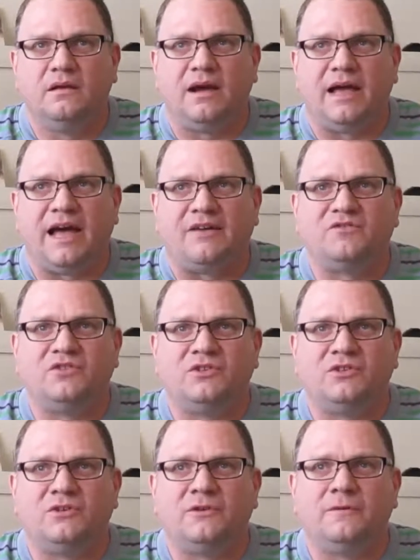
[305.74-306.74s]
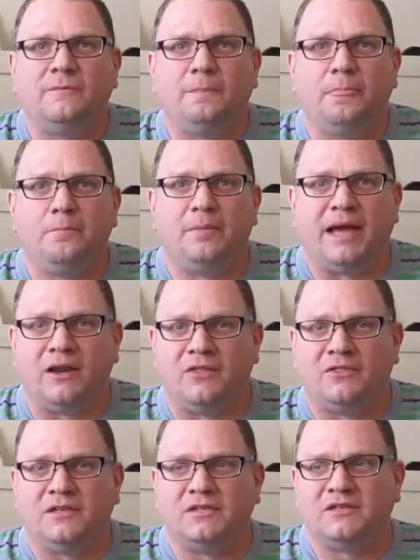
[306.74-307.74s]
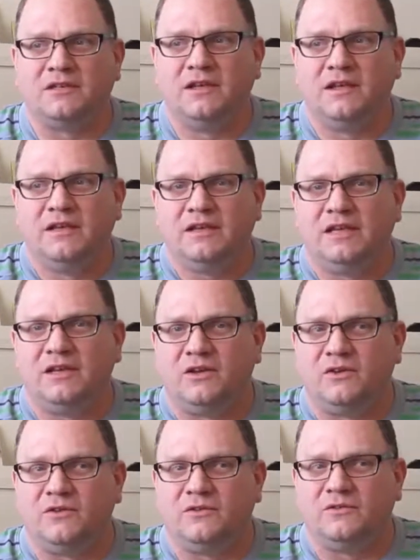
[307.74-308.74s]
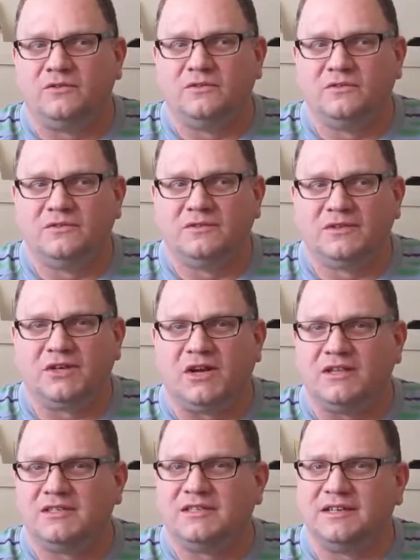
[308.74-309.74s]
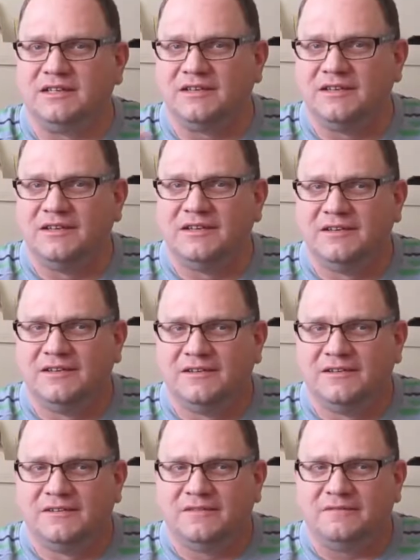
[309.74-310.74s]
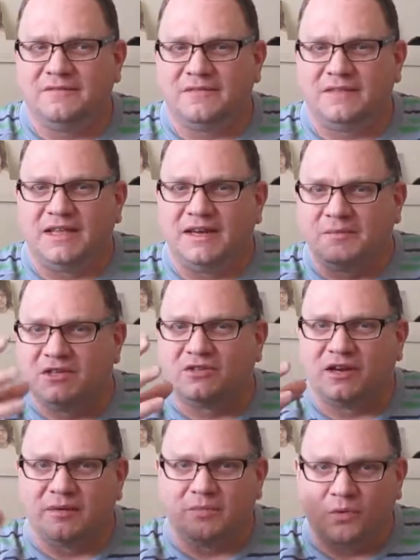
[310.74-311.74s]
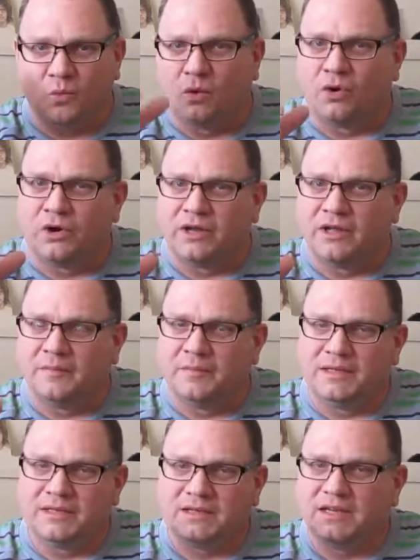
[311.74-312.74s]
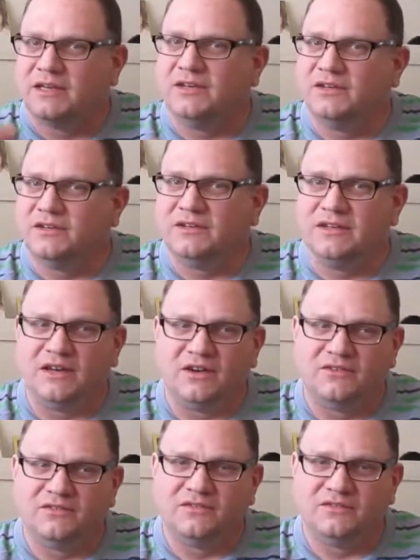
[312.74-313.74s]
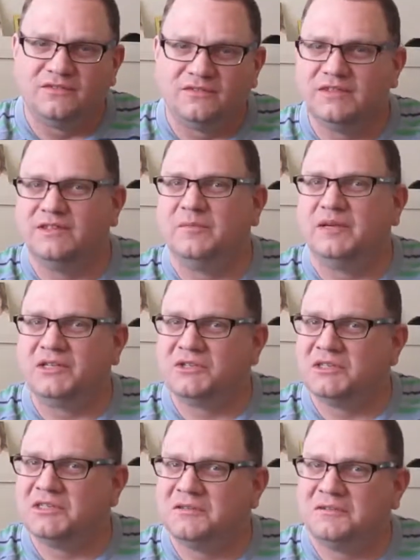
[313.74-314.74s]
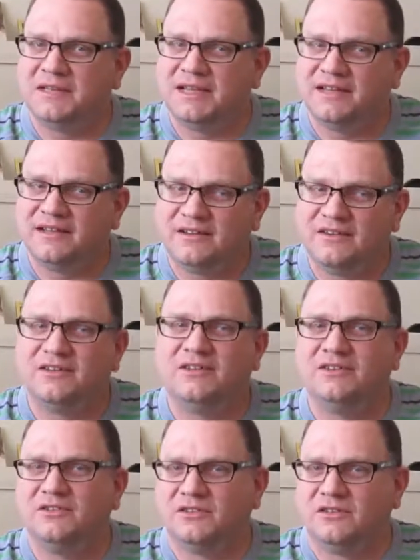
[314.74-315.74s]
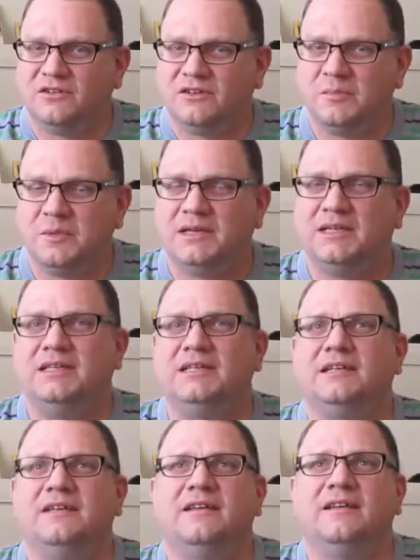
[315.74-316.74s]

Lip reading: I have to battle this constant. The enemy's trying to put worry on me, saying your ministry's going down, you're losing all your money,